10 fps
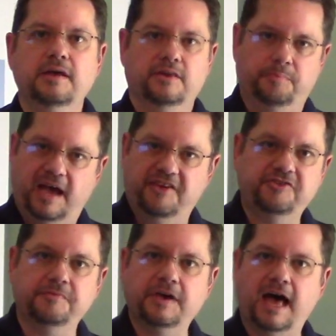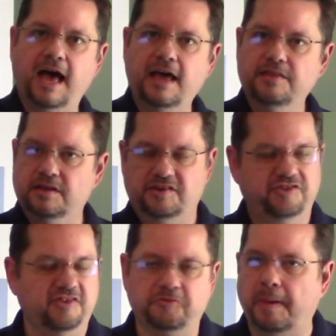The passive guy that
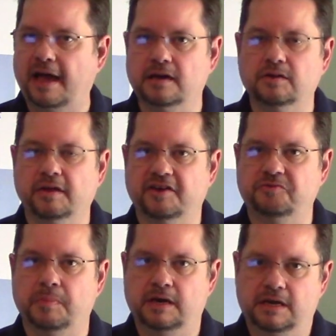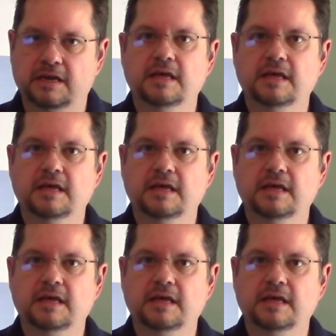just sits back and collects money.